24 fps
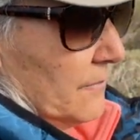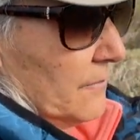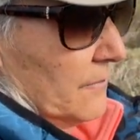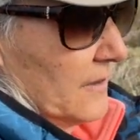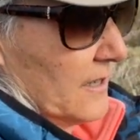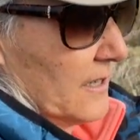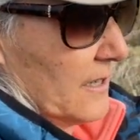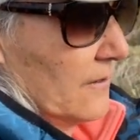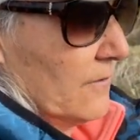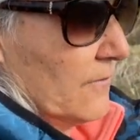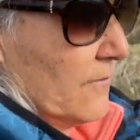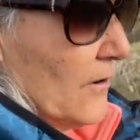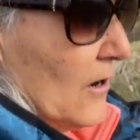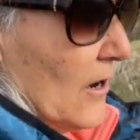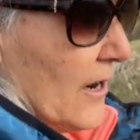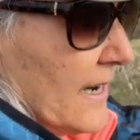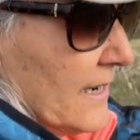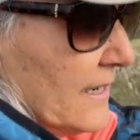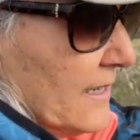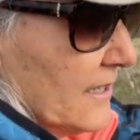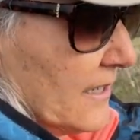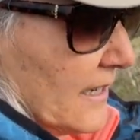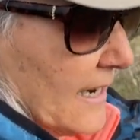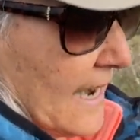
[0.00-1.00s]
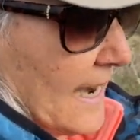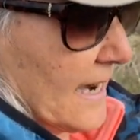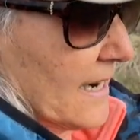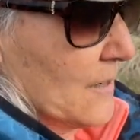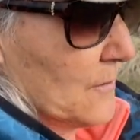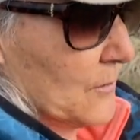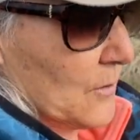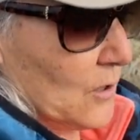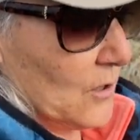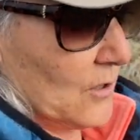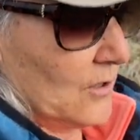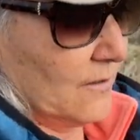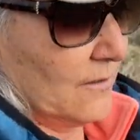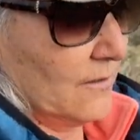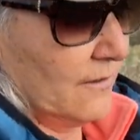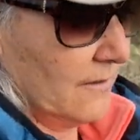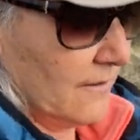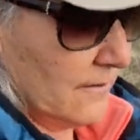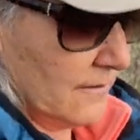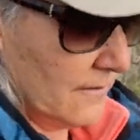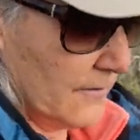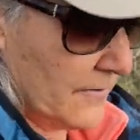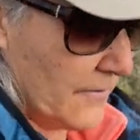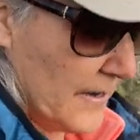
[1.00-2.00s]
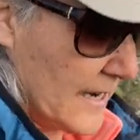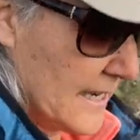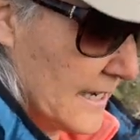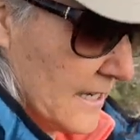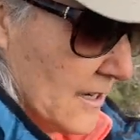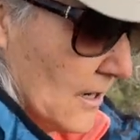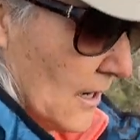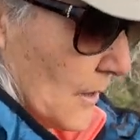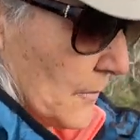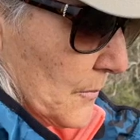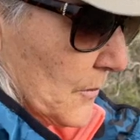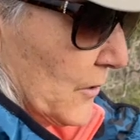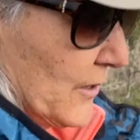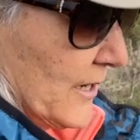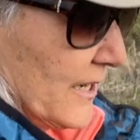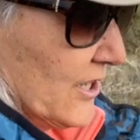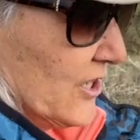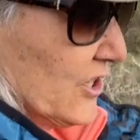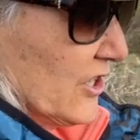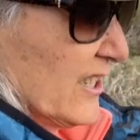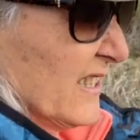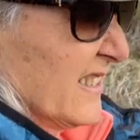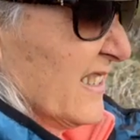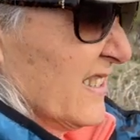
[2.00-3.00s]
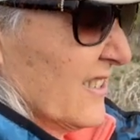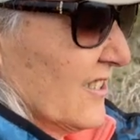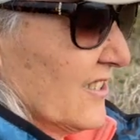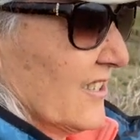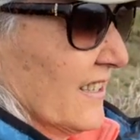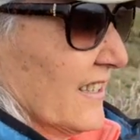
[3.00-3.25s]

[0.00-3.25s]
confined animal feeding operations.